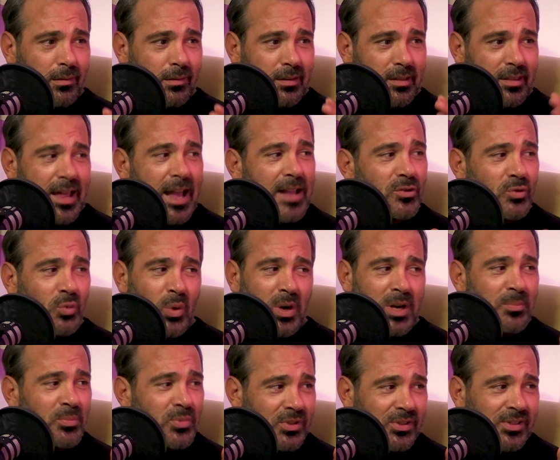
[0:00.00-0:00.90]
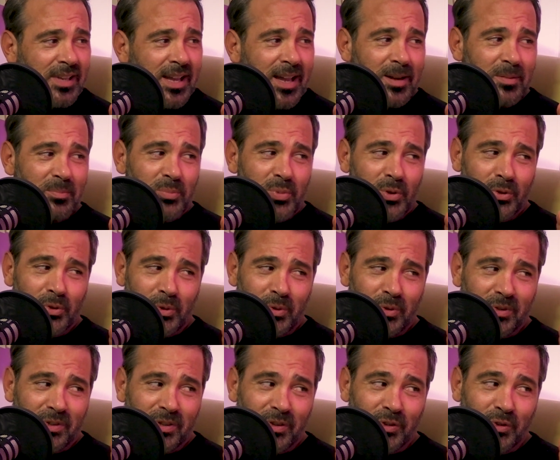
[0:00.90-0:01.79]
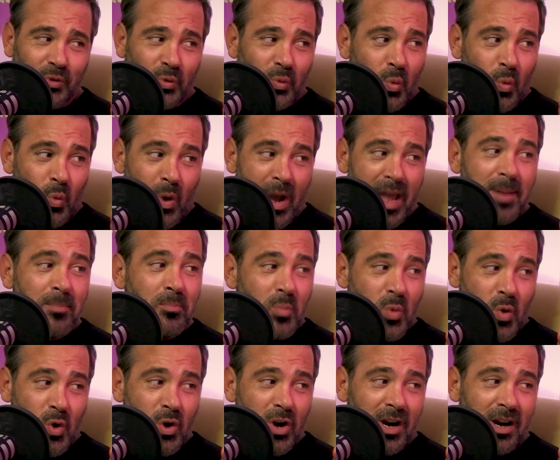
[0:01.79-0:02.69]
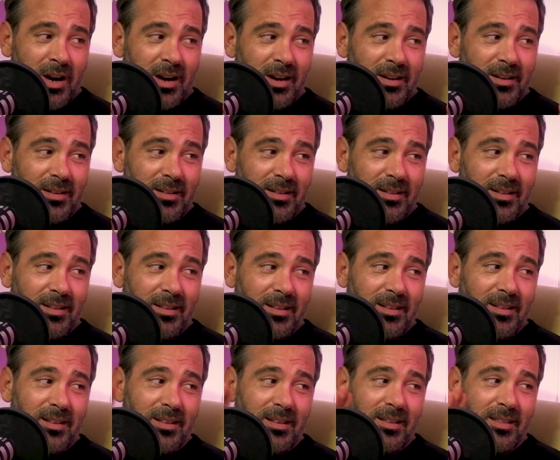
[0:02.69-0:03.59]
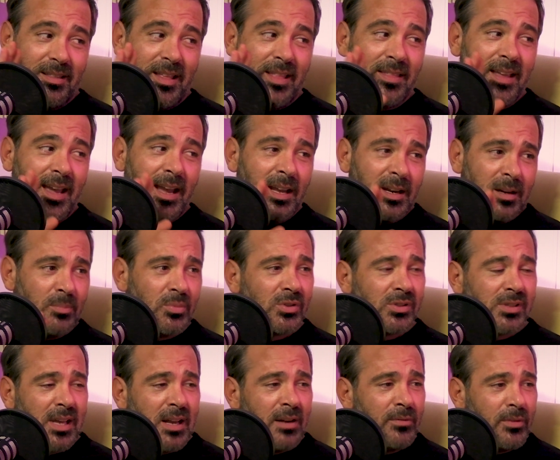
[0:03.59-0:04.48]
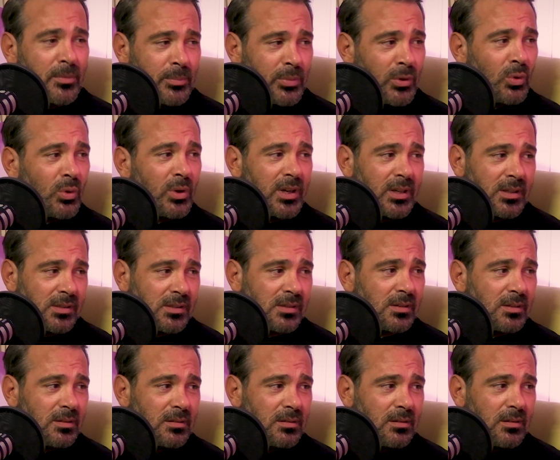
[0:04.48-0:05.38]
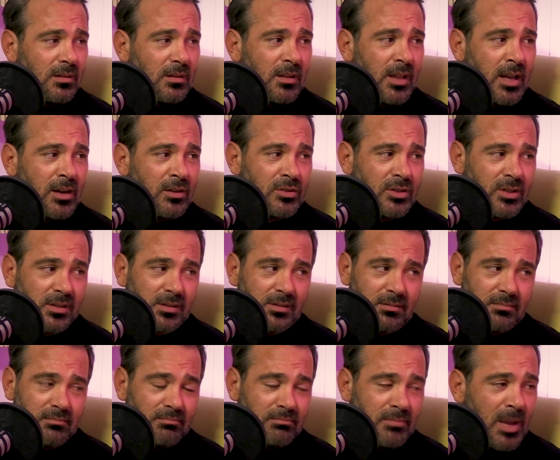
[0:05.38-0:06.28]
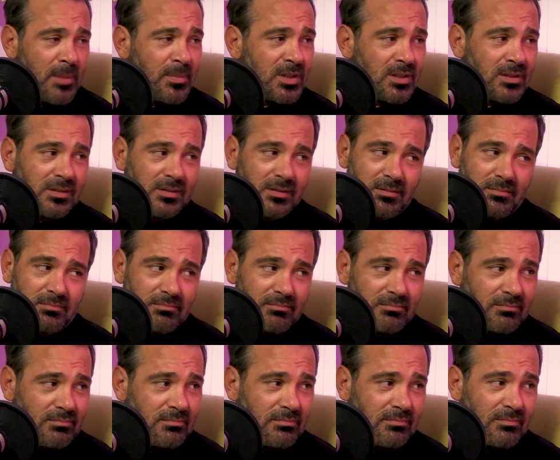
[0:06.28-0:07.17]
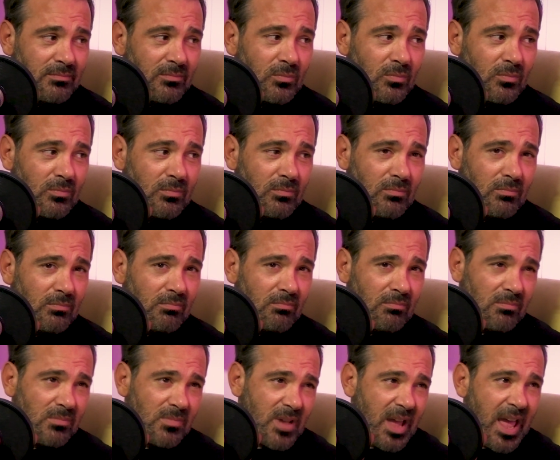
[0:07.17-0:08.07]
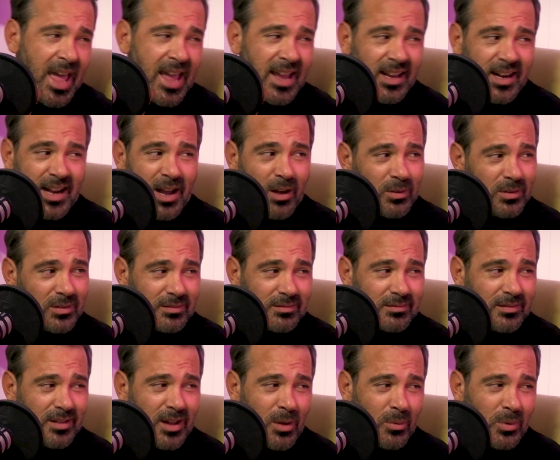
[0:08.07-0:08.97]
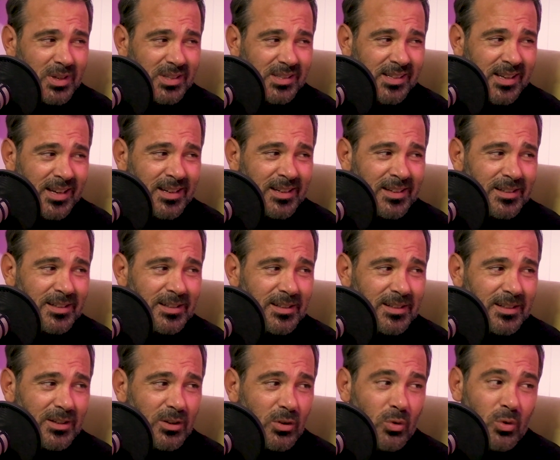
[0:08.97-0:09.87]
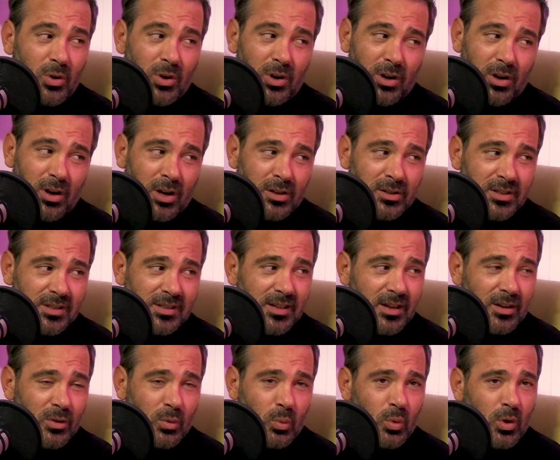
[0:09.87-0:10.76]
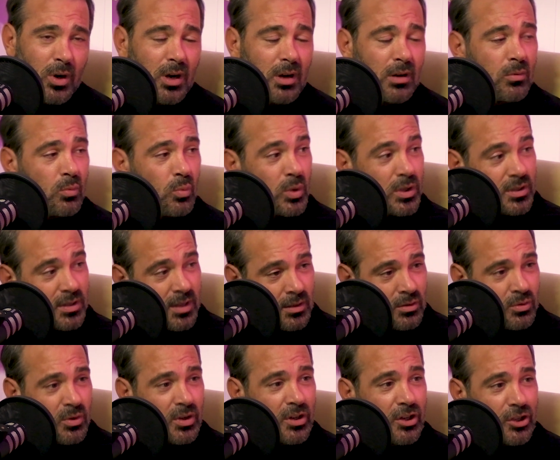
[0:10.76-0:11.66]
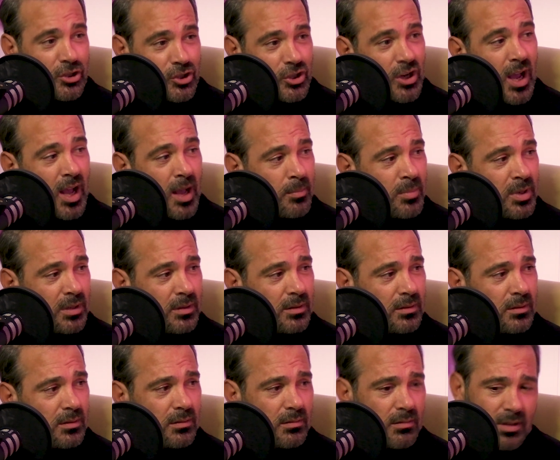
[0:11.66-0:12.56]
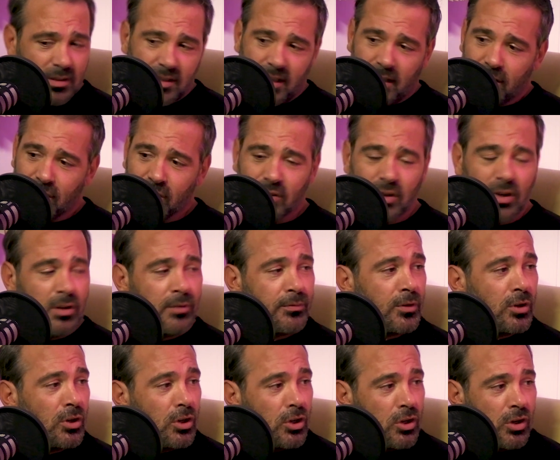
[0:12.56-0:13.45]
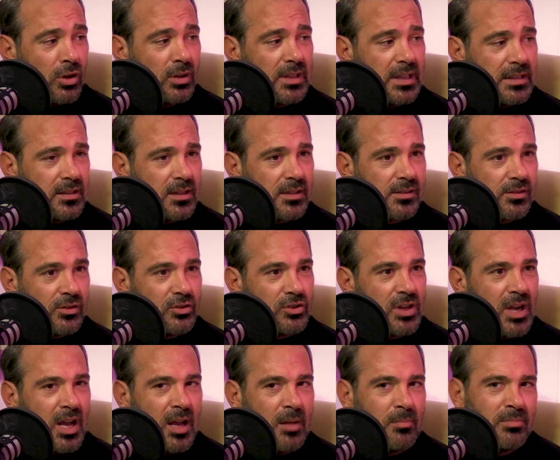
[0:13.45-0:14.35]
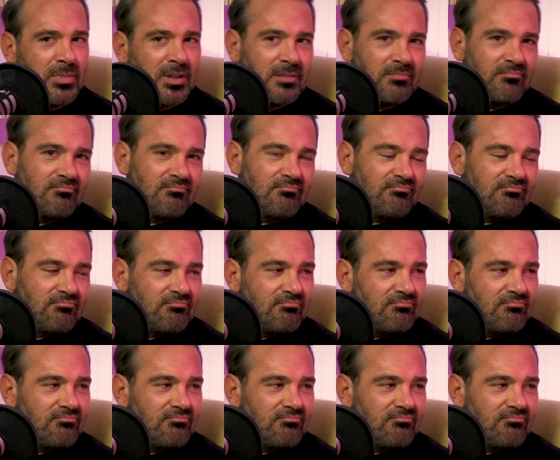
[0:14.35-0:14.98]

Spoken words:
That 20% produces way more than the 80% of employees that are maybe just hanging out, I want to say, or are just there to work, which they do a good job. Let's take a server or a cook that does their job, but yeah.